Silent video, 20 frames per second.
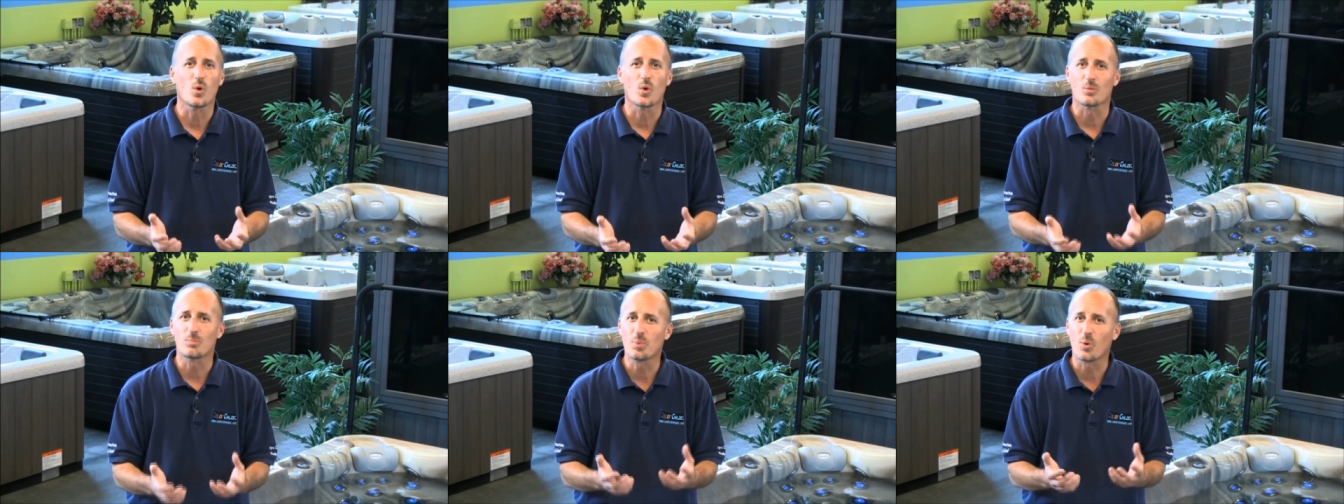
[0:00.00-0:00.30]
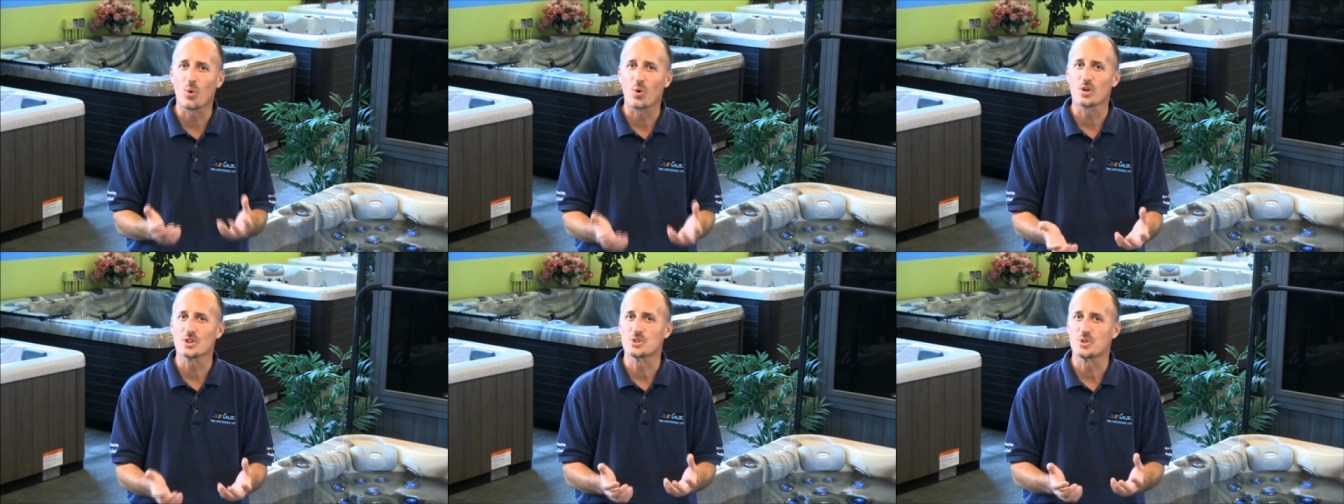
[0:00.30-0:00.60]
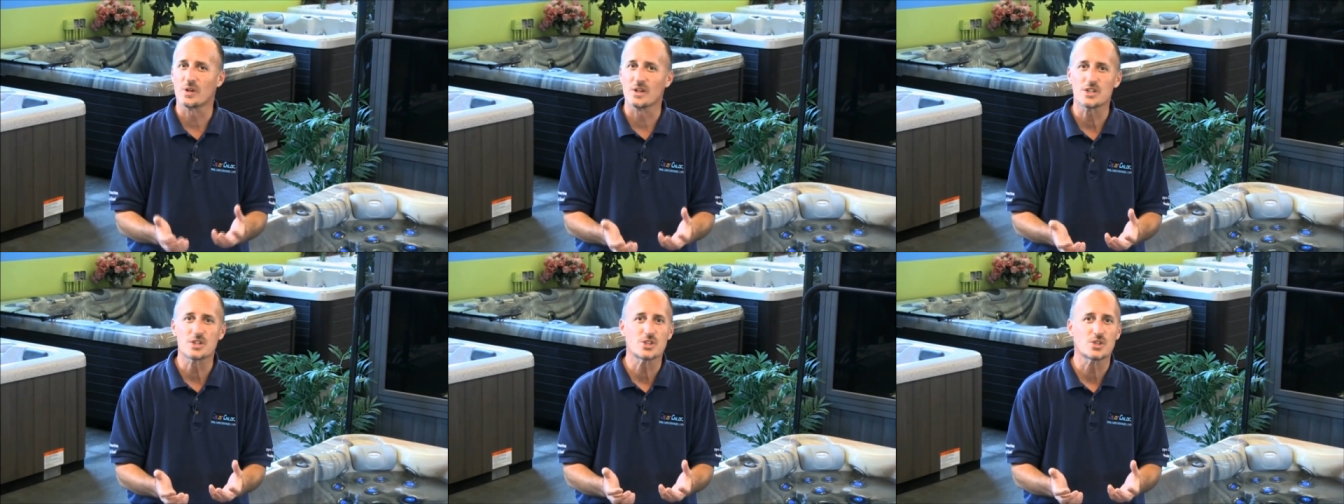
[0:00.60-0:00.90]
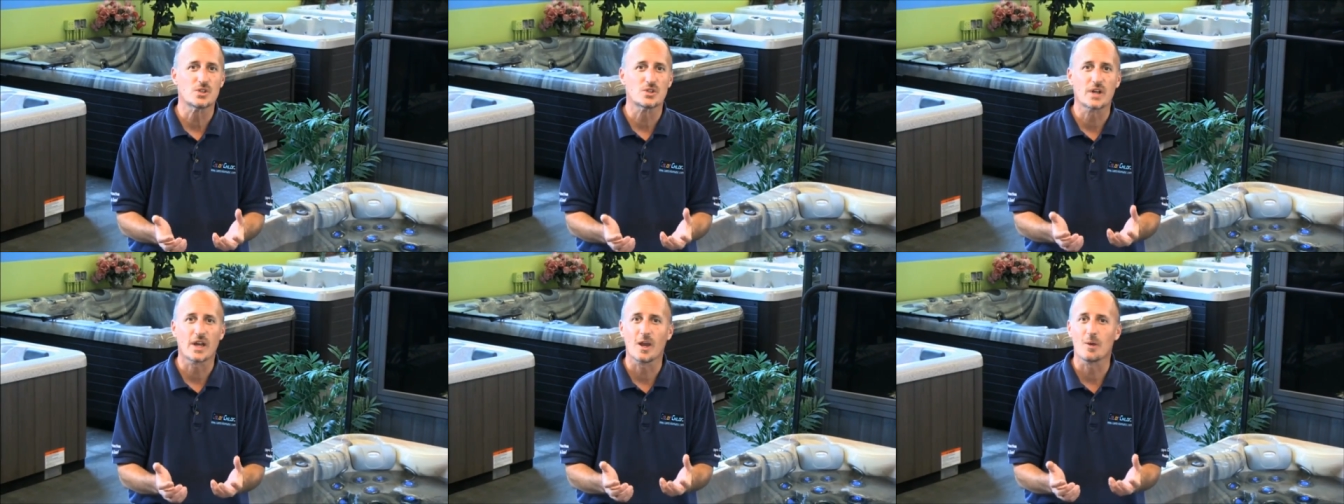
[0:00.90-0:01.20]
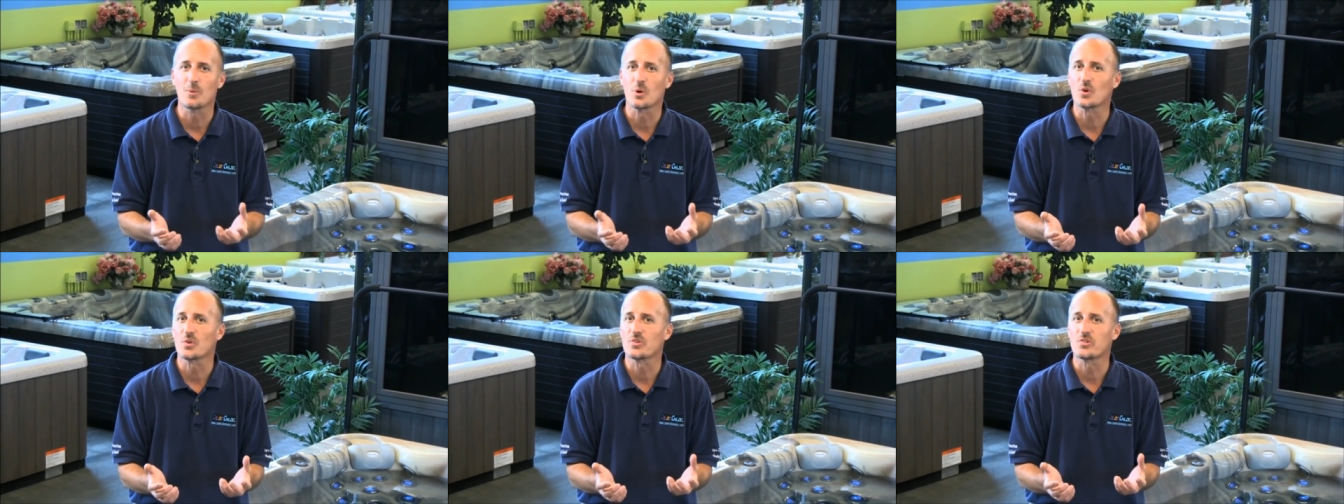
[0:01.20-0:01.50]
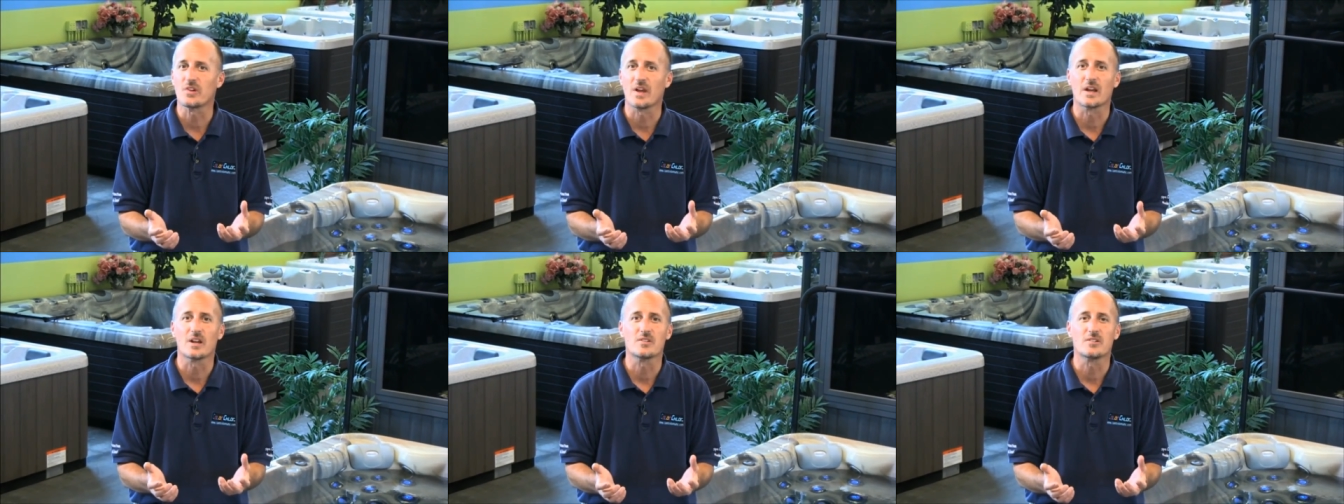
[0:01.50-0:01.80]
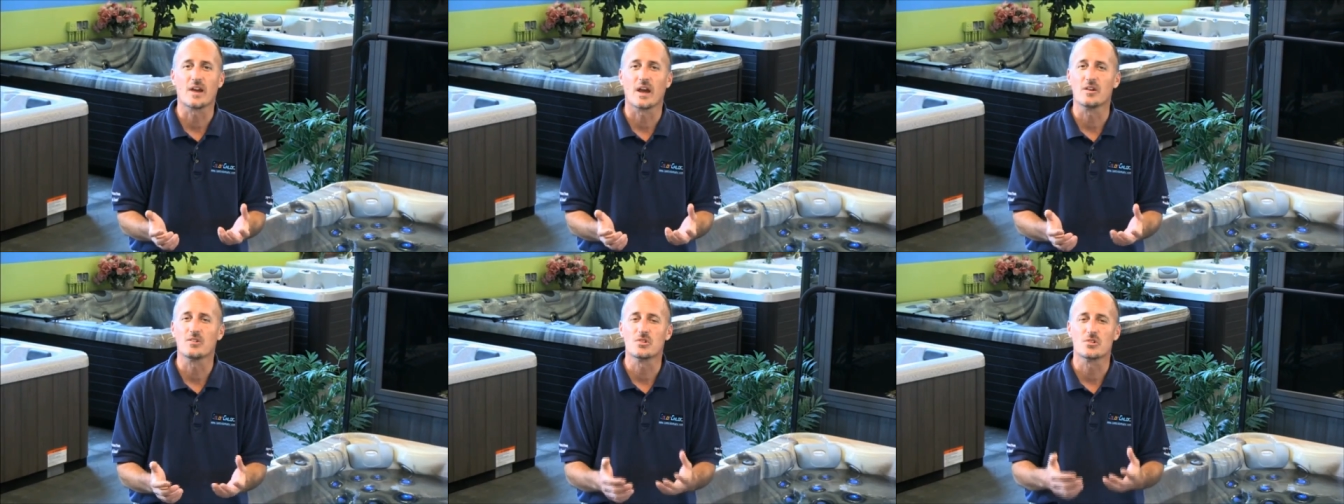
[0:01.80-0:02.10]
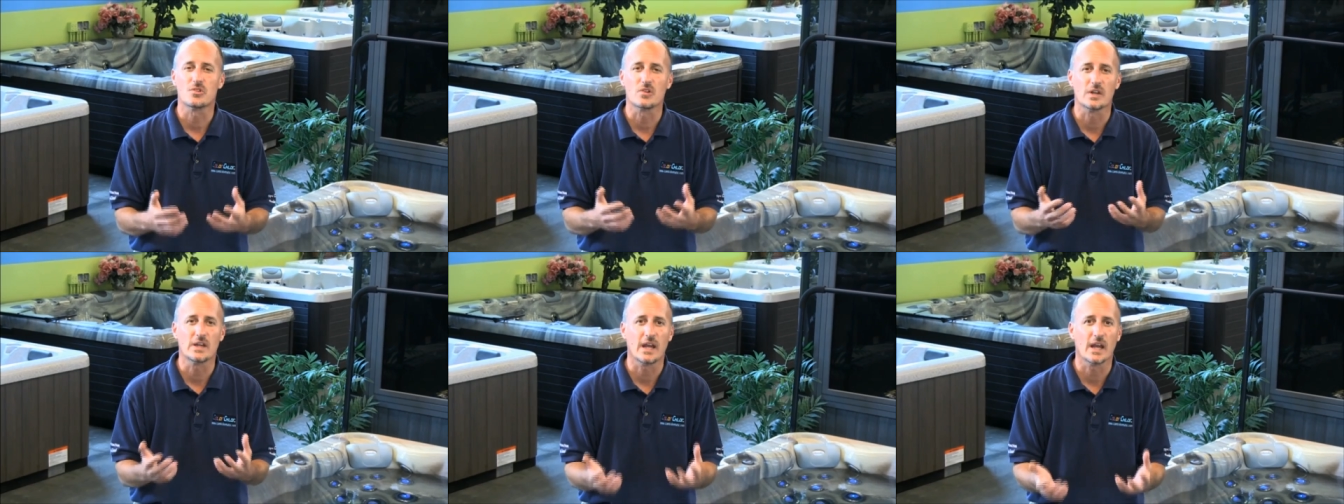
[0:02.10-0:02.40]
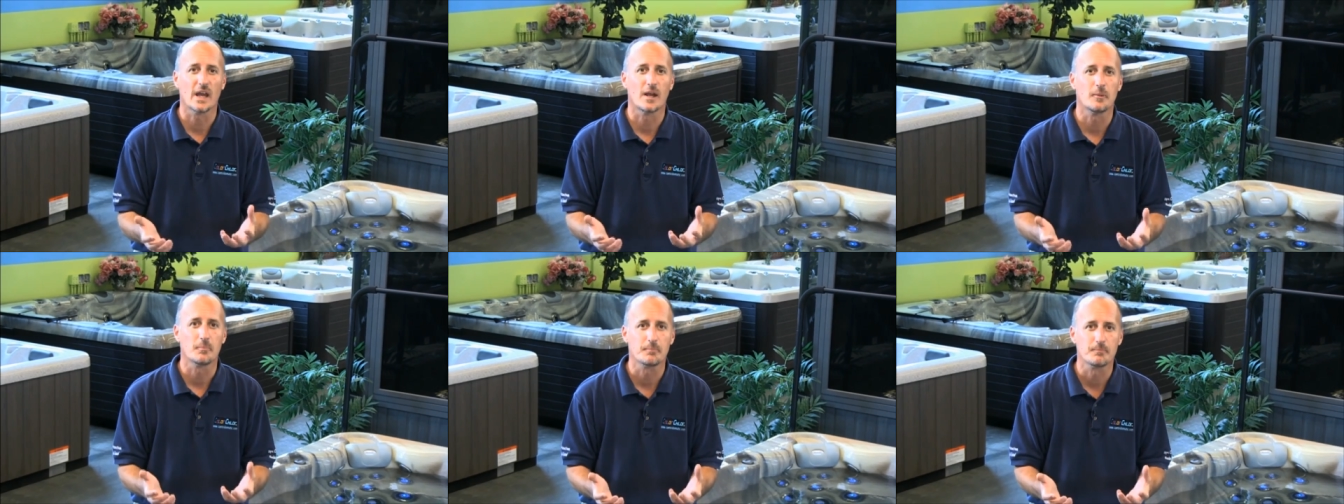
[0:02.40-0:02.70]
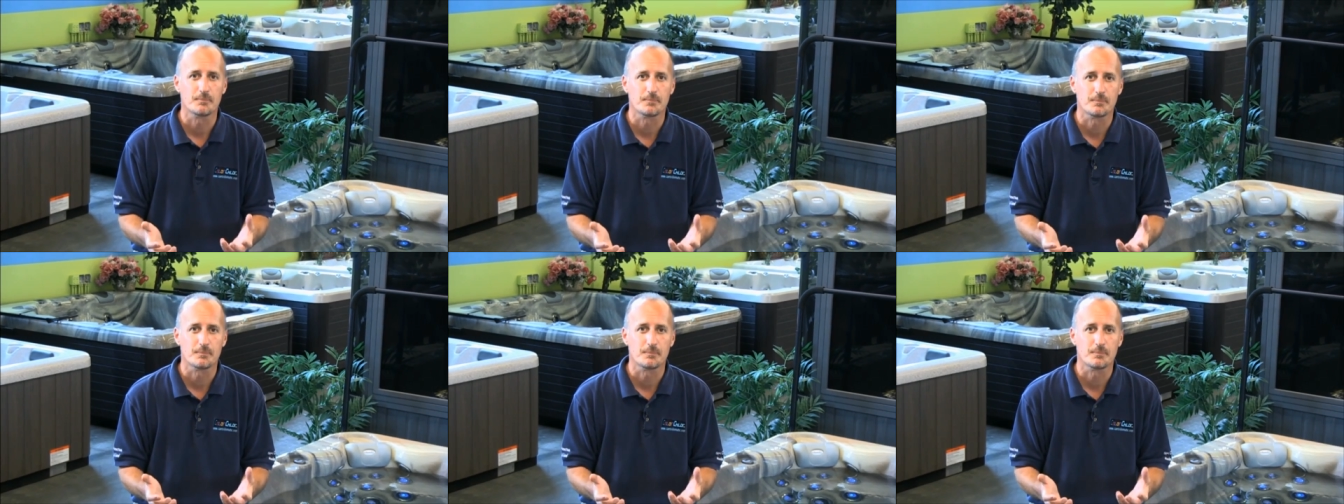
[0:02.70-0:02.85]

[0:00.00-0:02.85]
or pour traditional chemical sanitizers again.